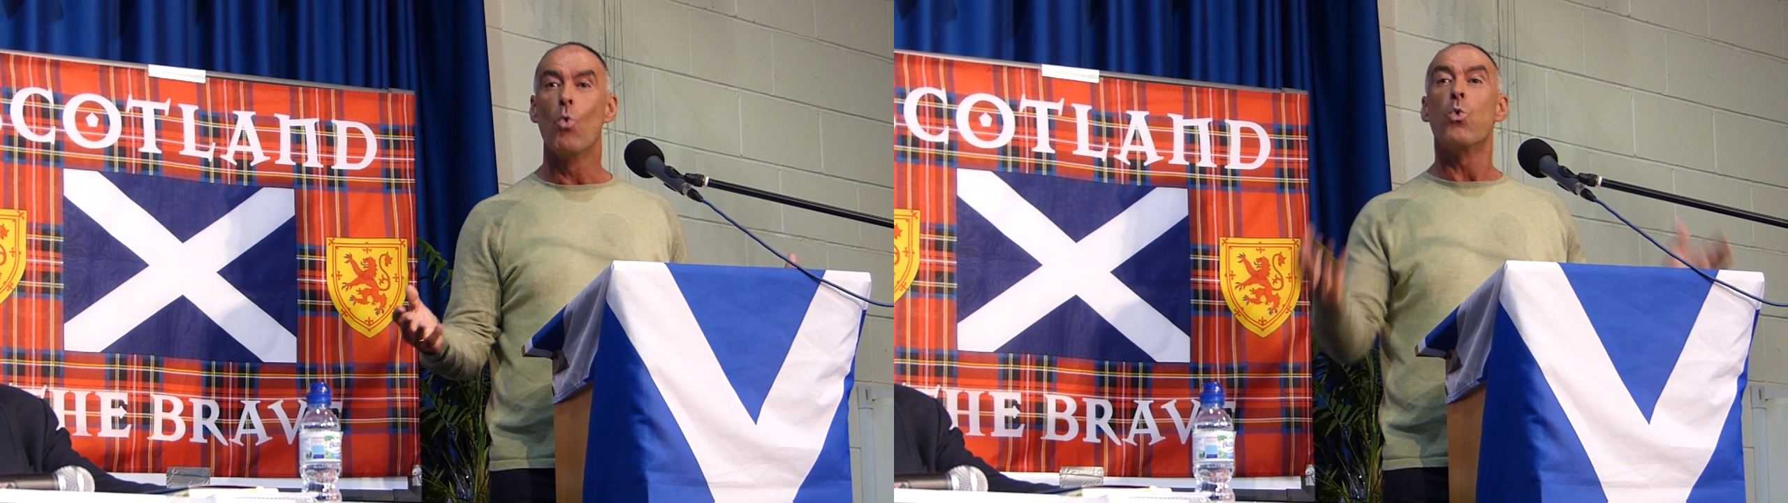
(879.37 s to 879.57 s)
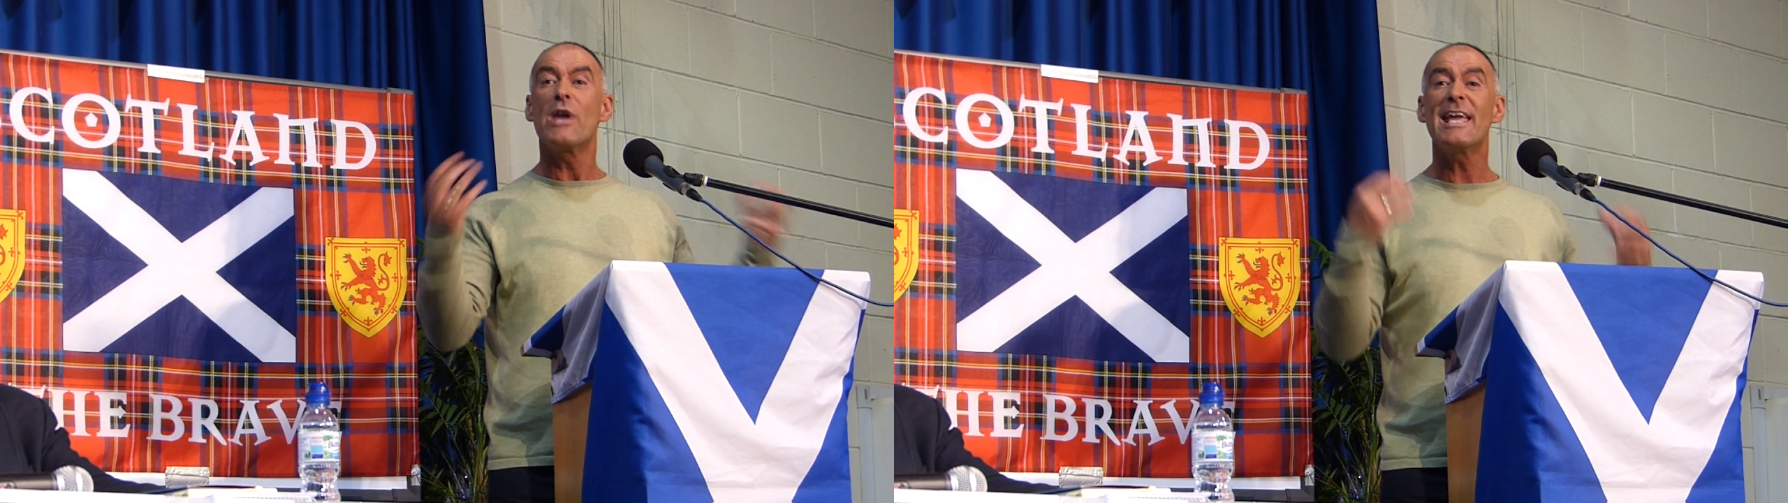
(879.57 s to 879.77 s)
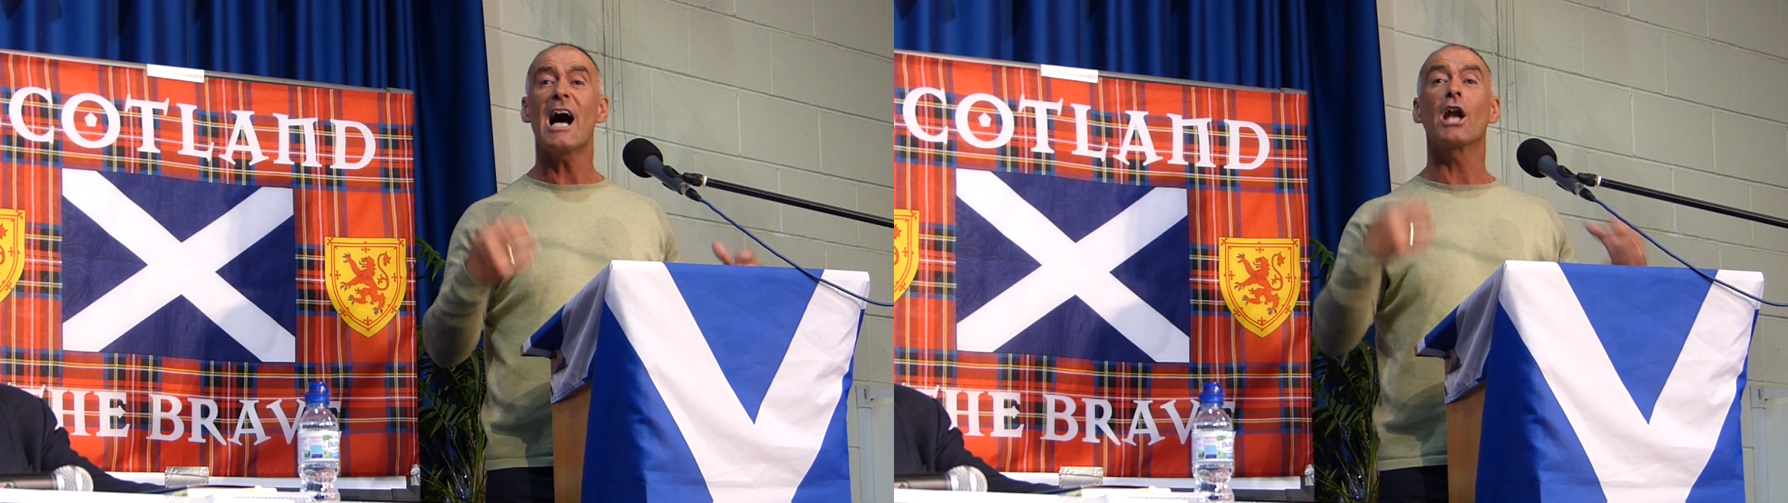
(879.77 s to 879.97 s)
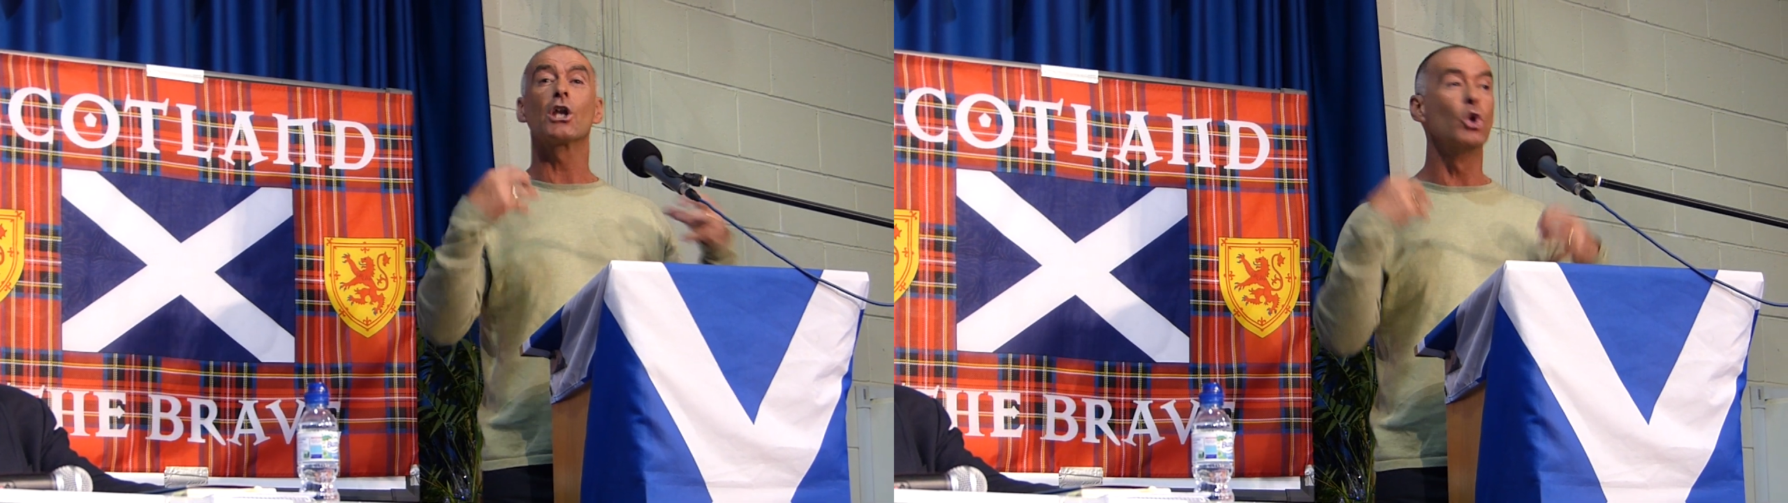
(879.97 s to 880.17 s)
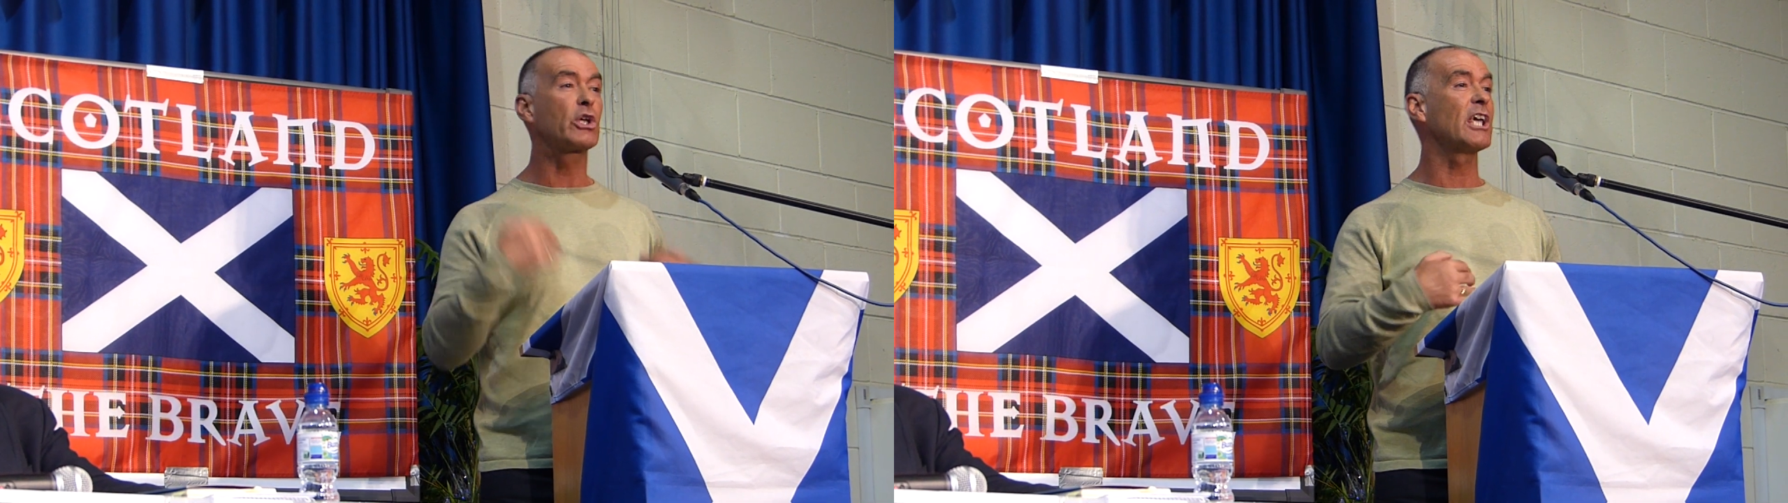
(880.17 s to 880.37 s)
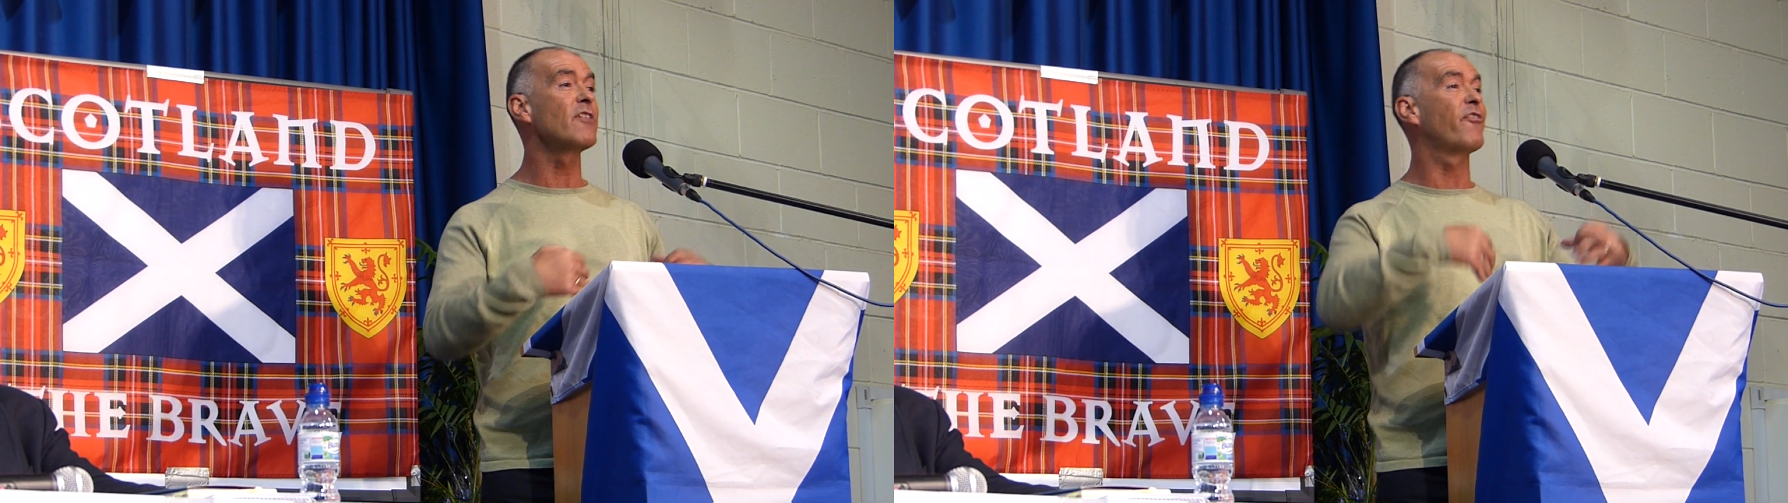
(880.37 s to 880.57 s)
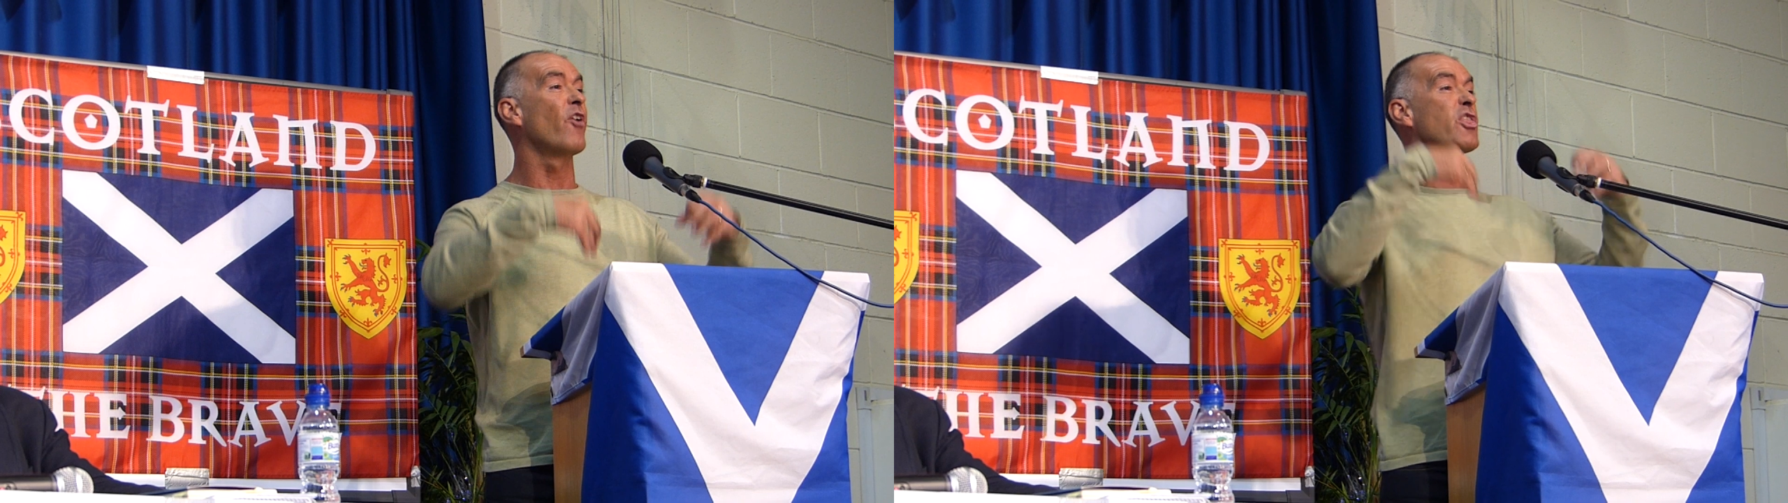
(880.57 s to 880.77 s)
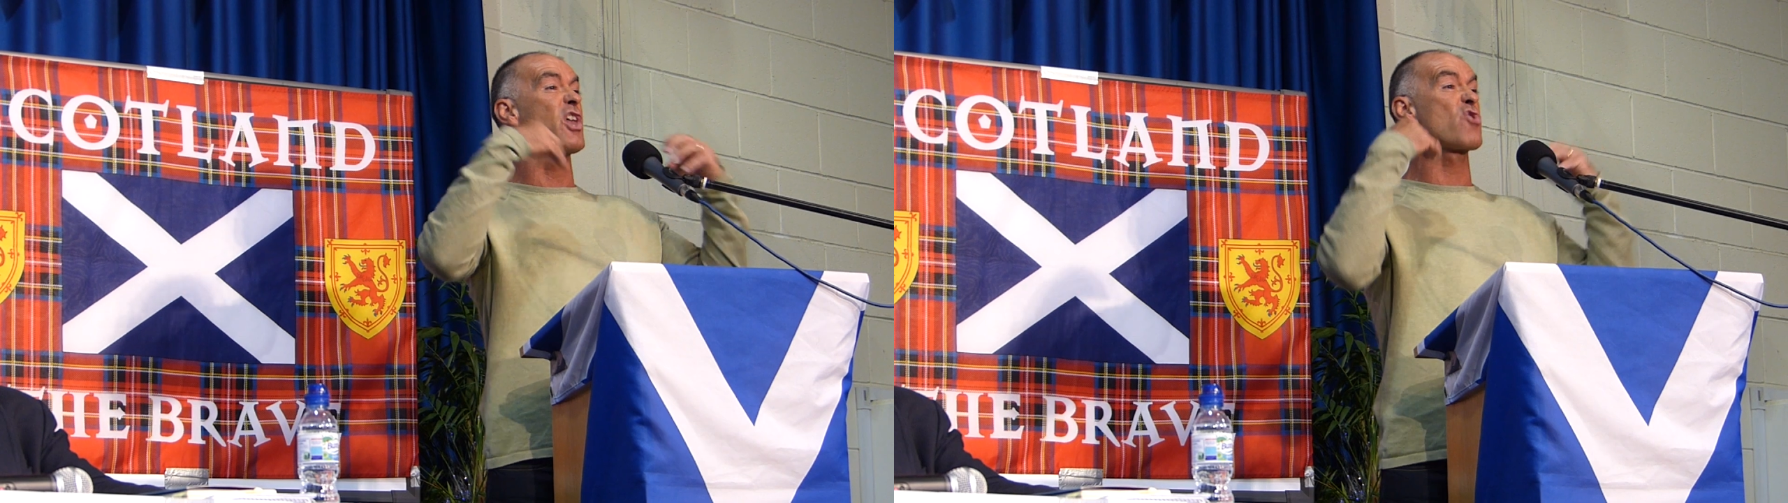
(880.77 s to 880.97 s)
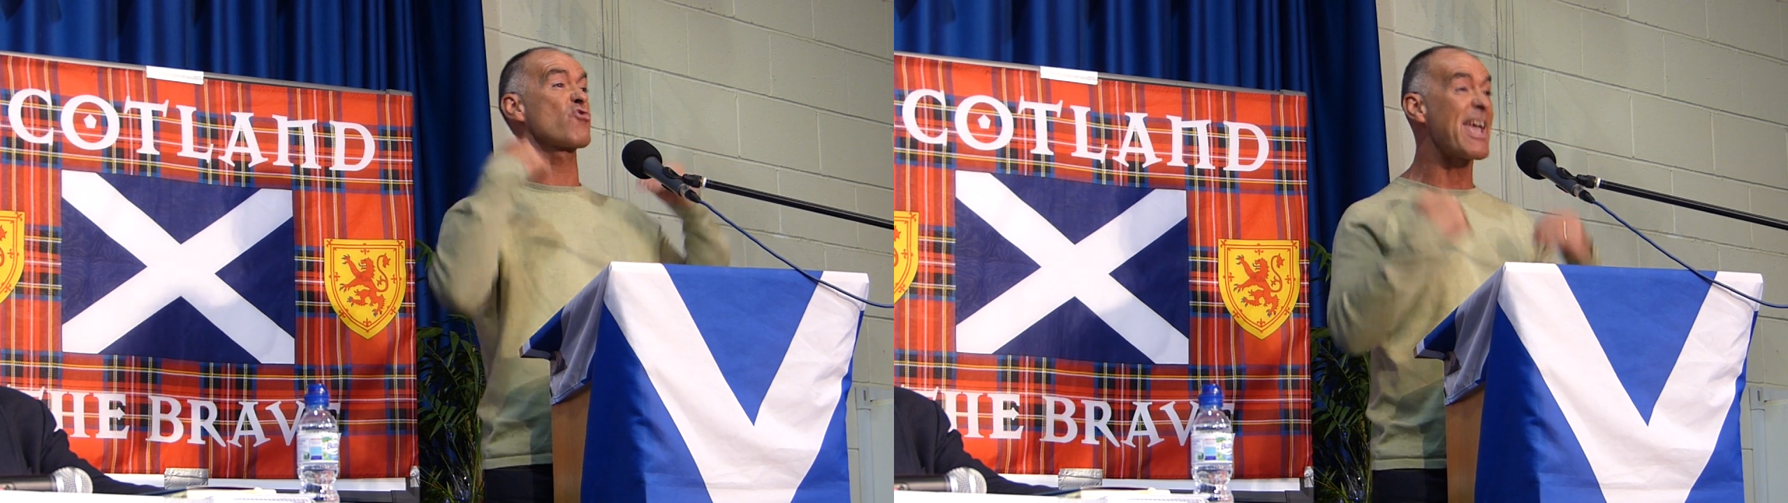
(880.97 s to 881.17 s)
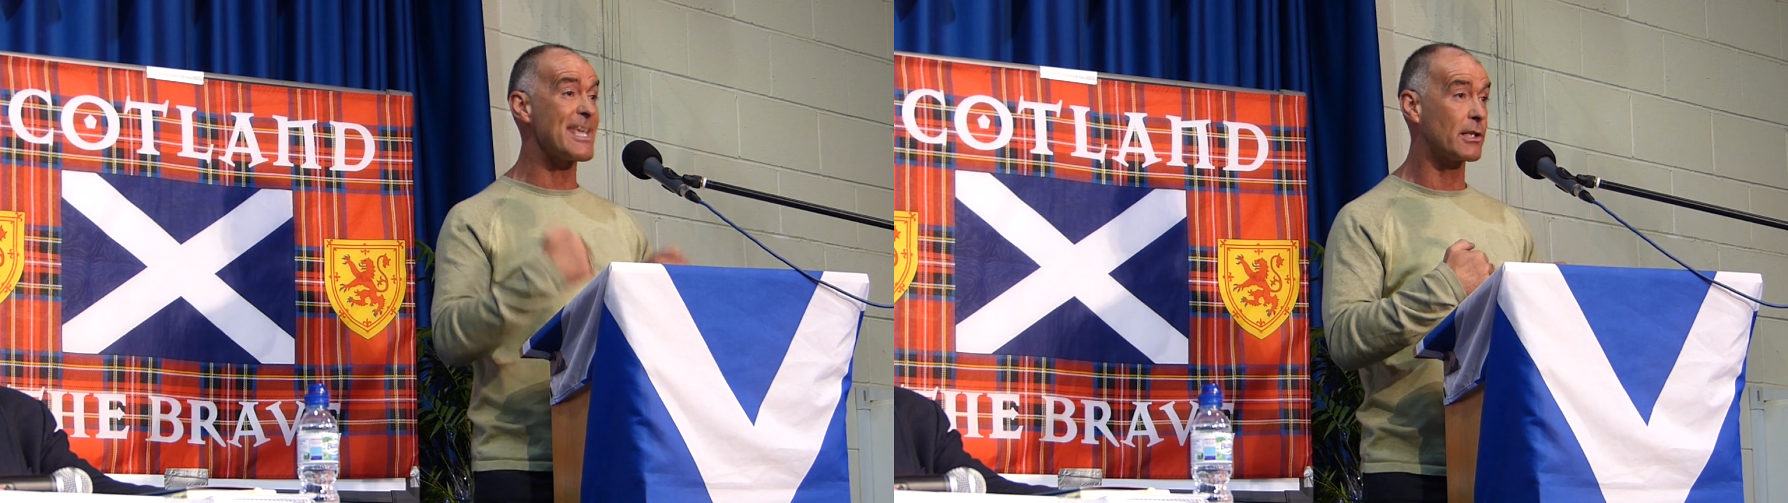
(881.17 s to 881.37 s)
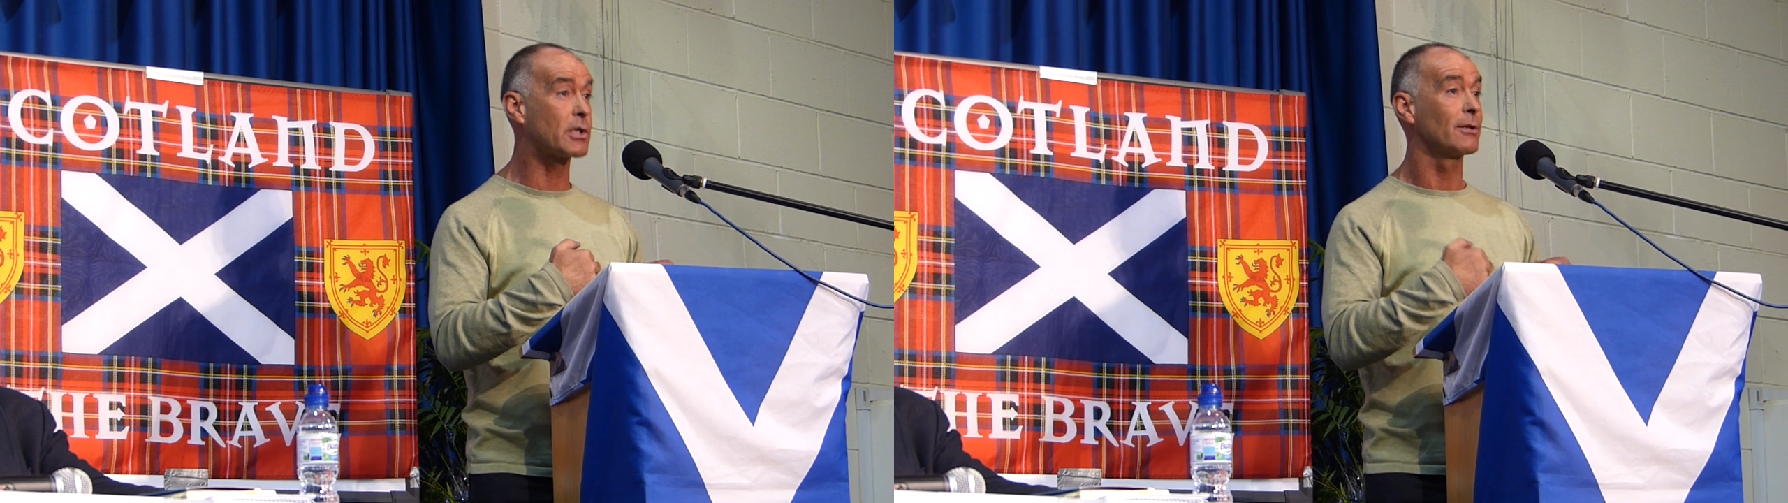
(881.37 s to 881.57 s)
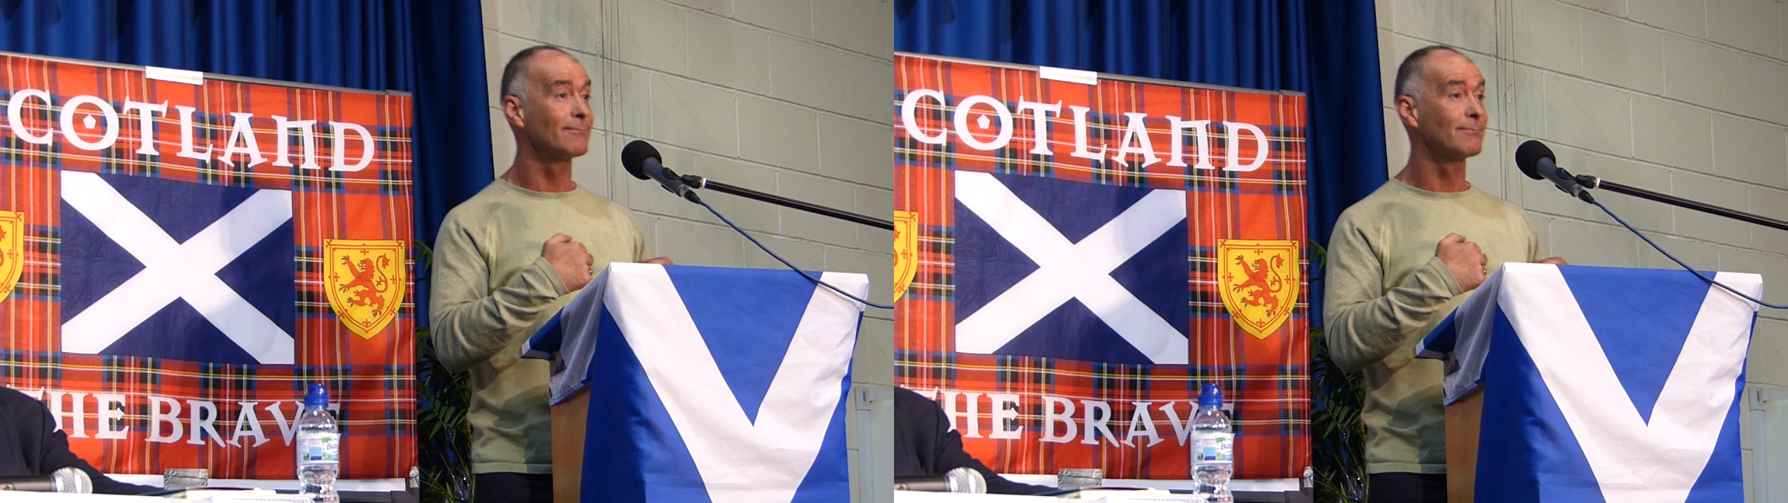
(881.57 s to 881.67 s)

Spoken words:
We are looking for the right